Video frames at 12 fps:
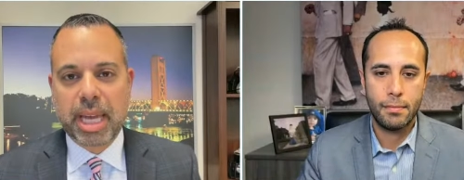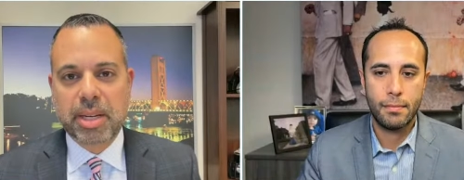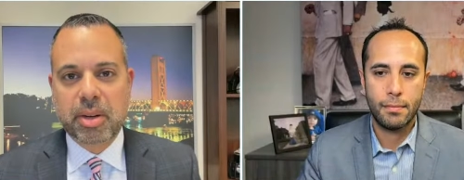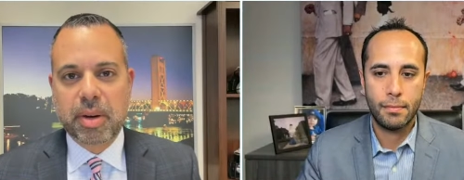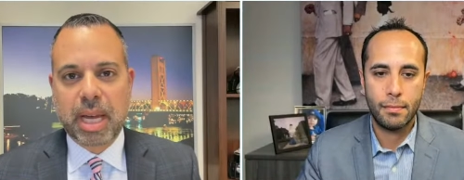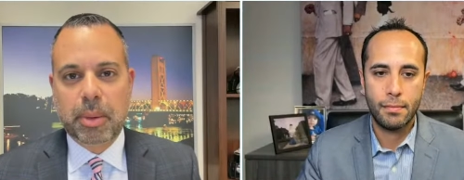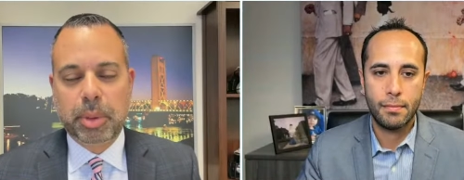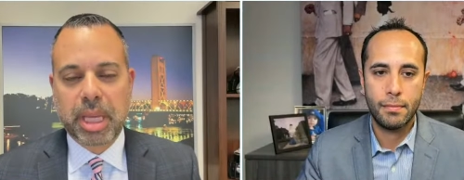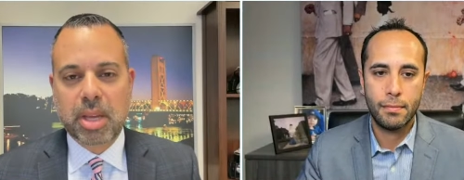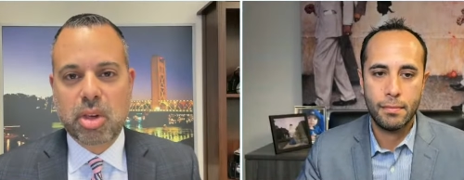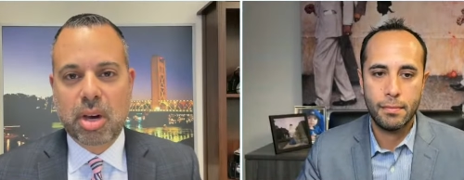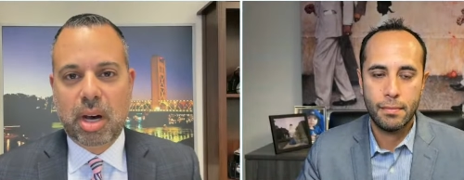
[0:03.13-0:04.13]
Speaker 1: Edgar and I will
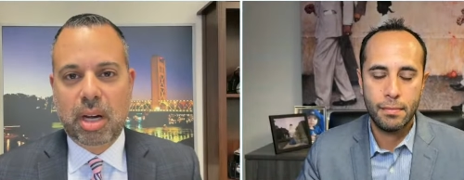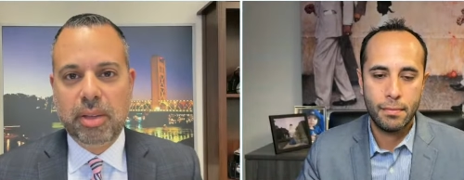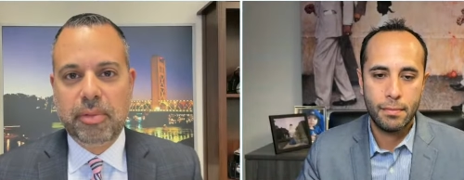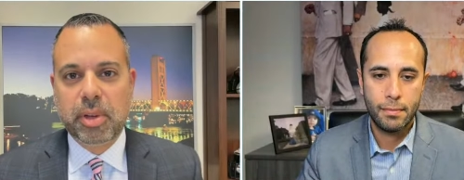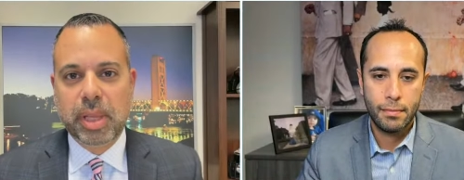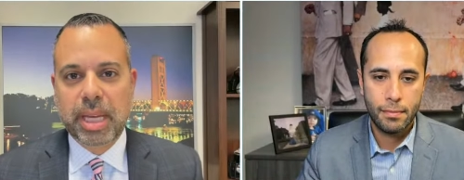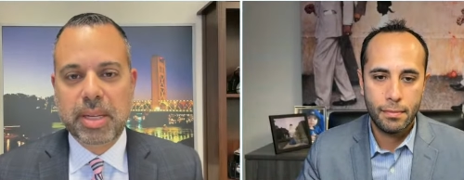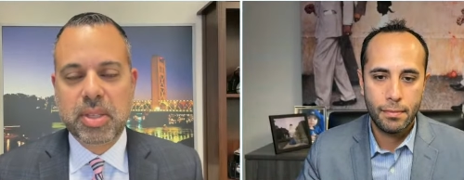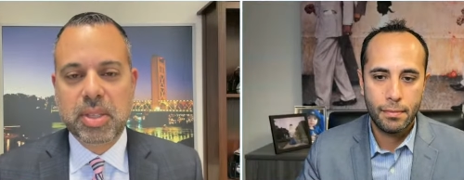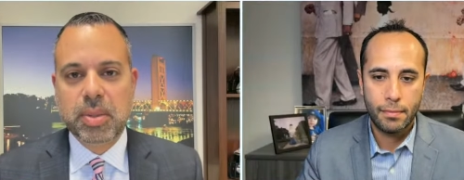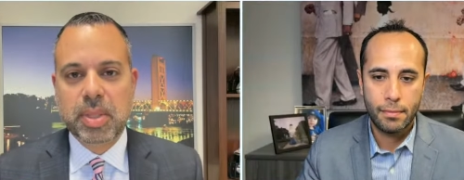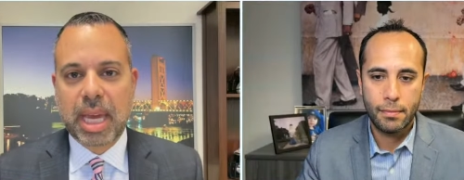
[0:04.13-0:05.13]
get you all of your
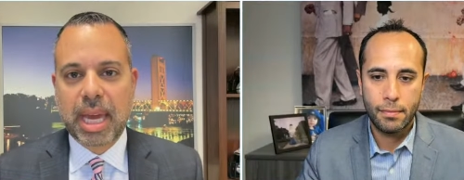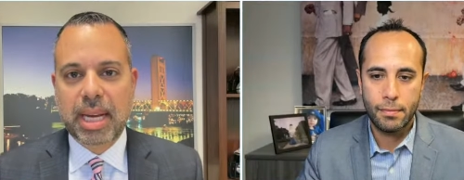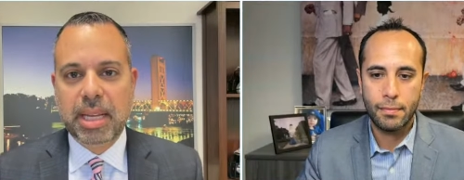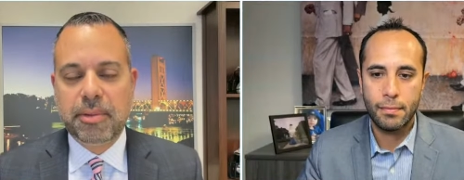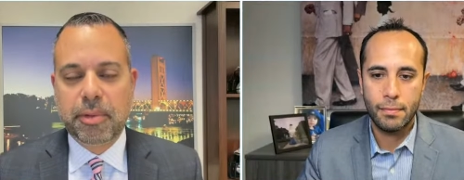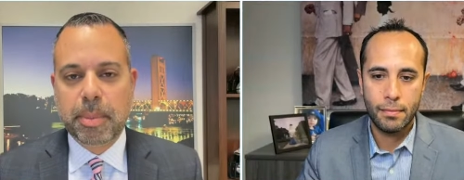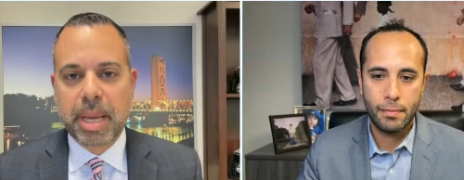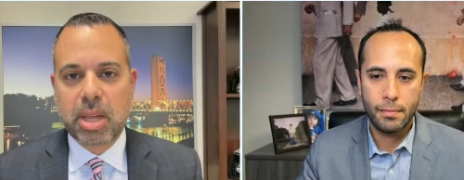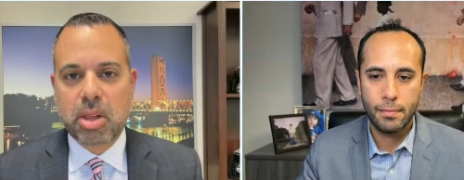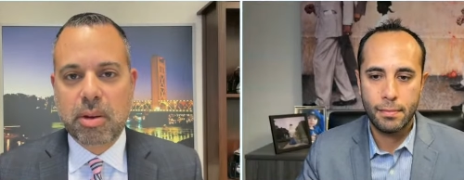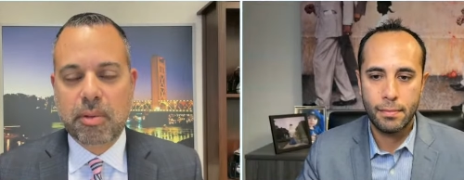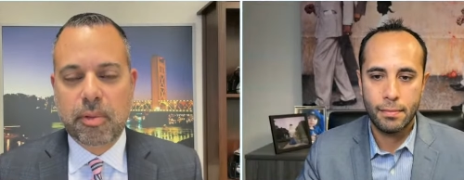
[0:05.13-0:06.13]
latest news and
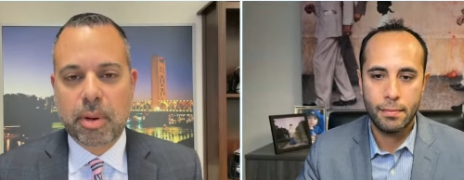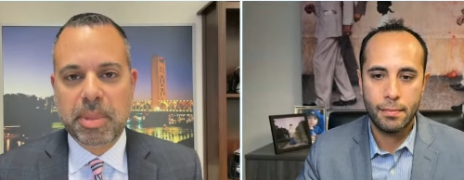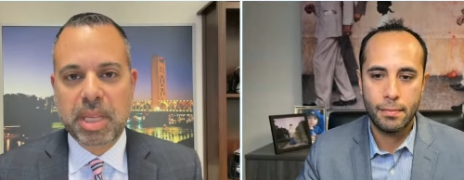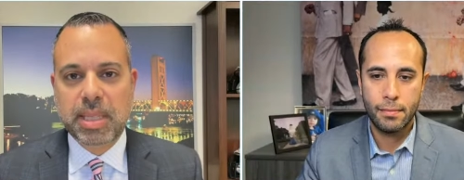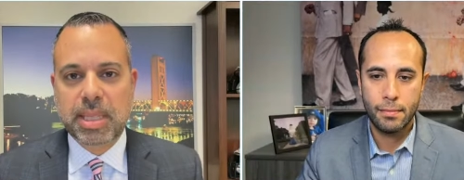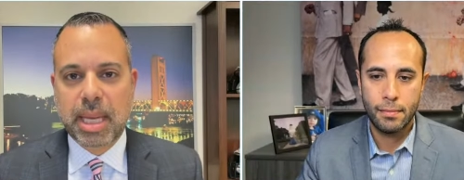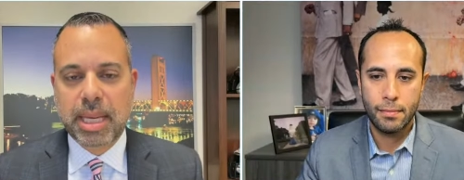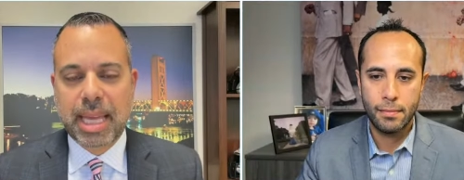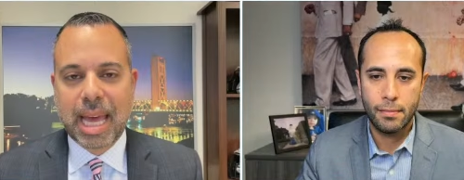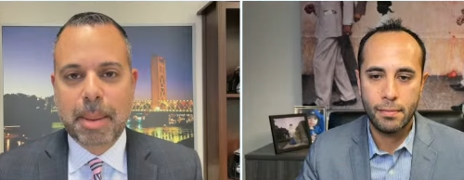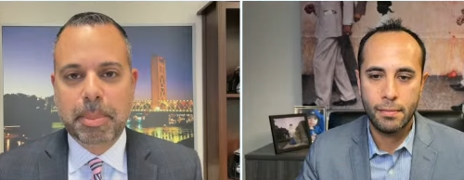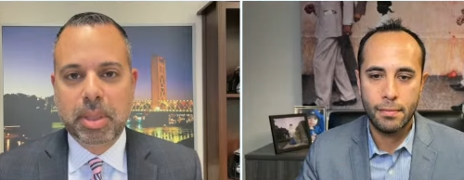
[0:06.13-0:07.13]
information from the state
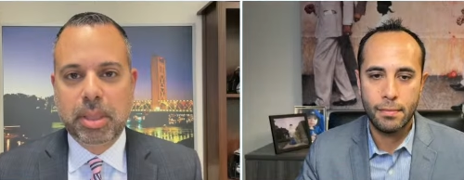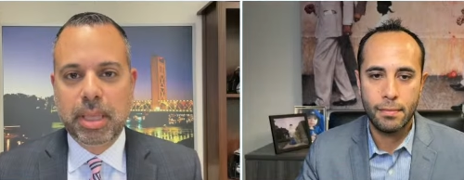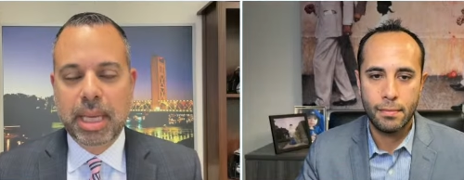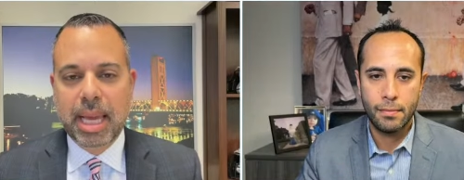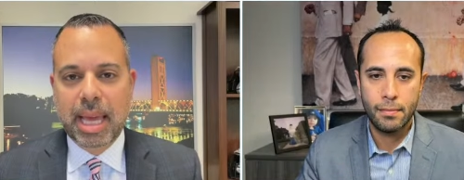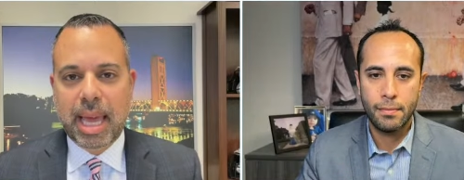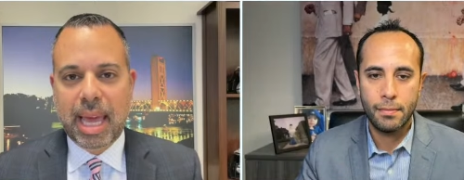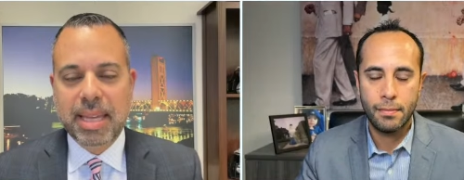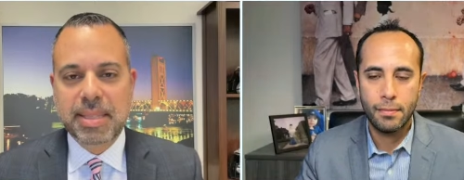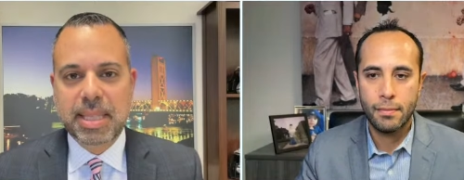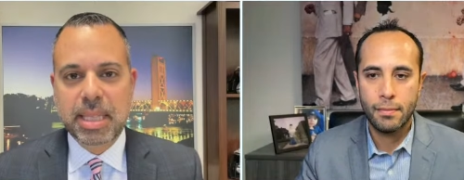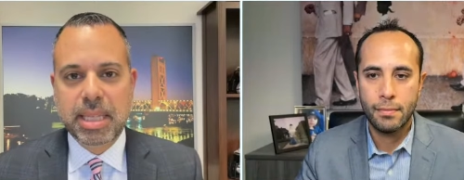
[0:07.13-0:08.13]
capitol
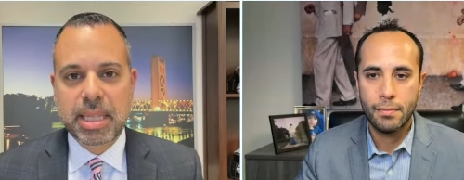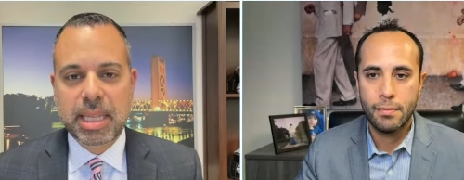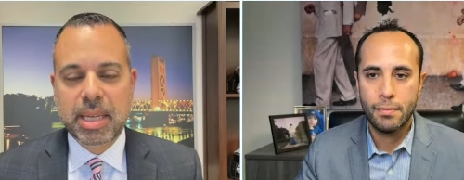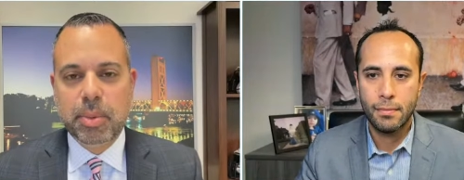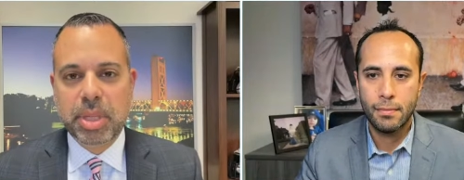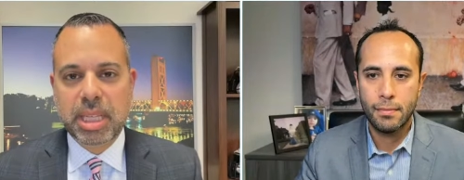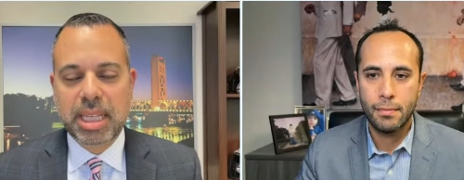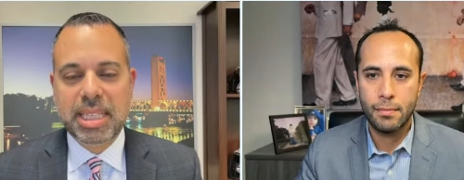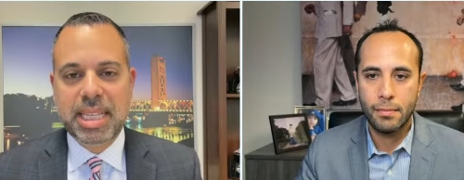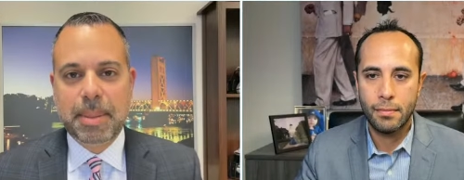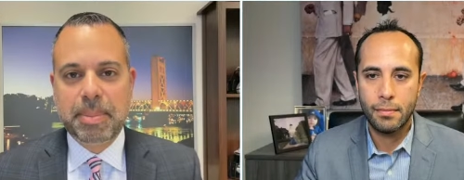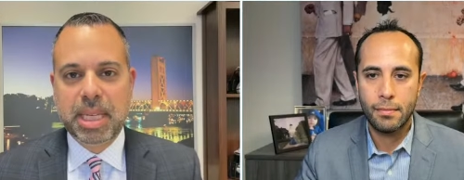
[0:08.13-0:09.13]
and CDE with an
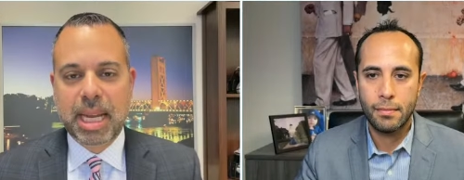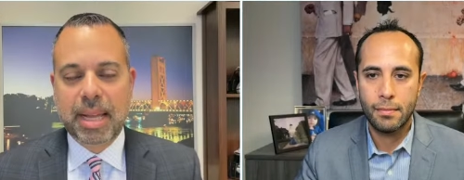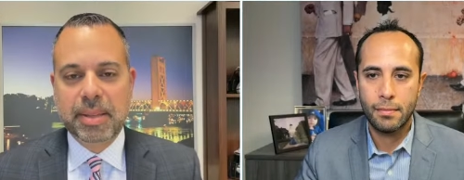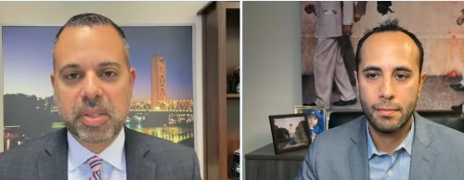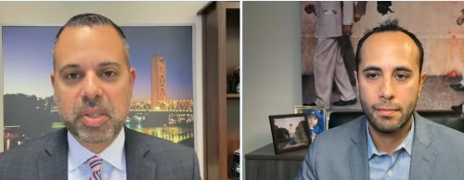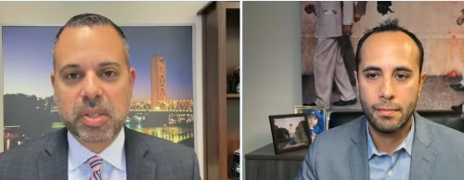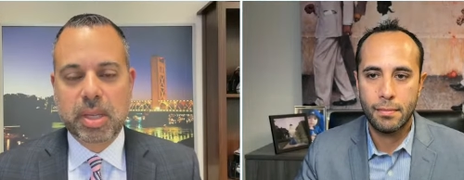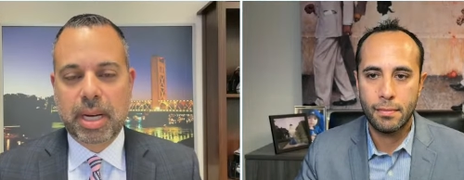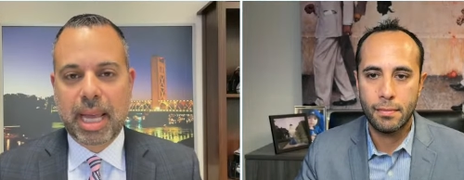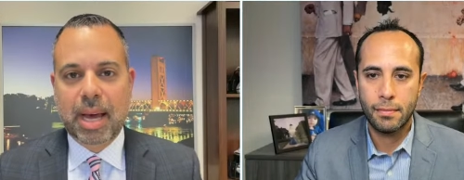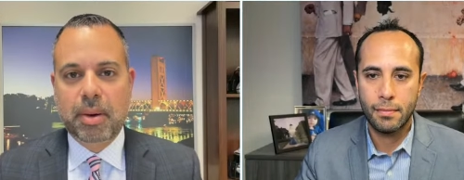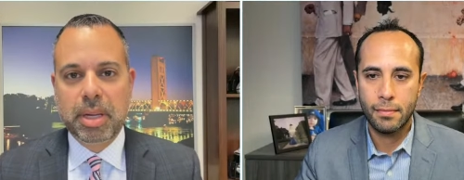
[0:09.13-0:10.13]
in depth analysis
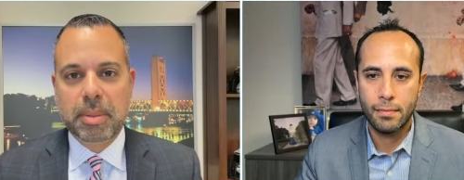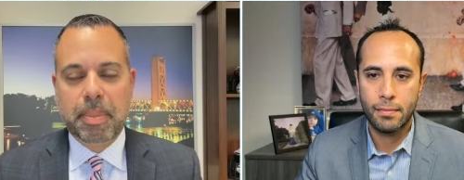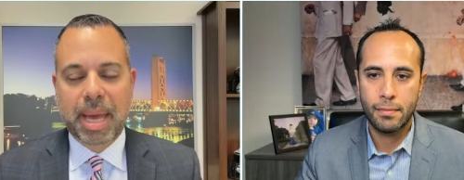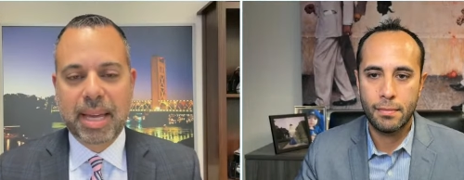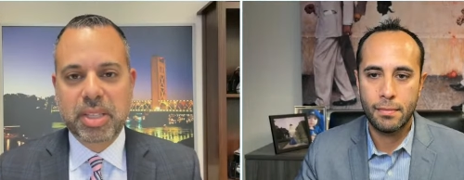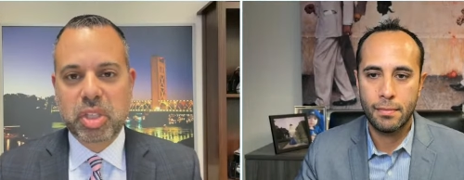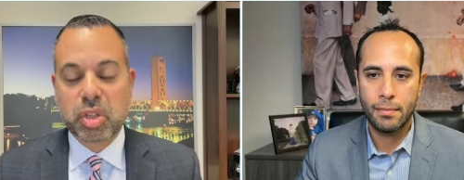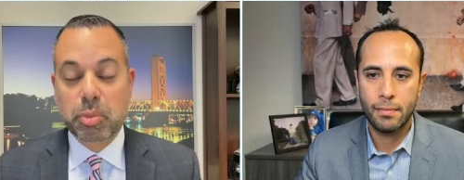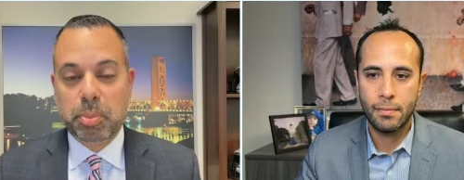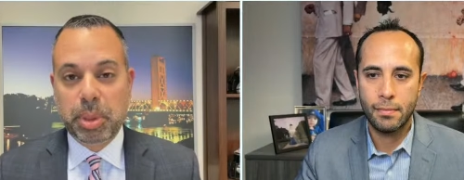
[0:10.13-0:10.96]
on how it impacts you.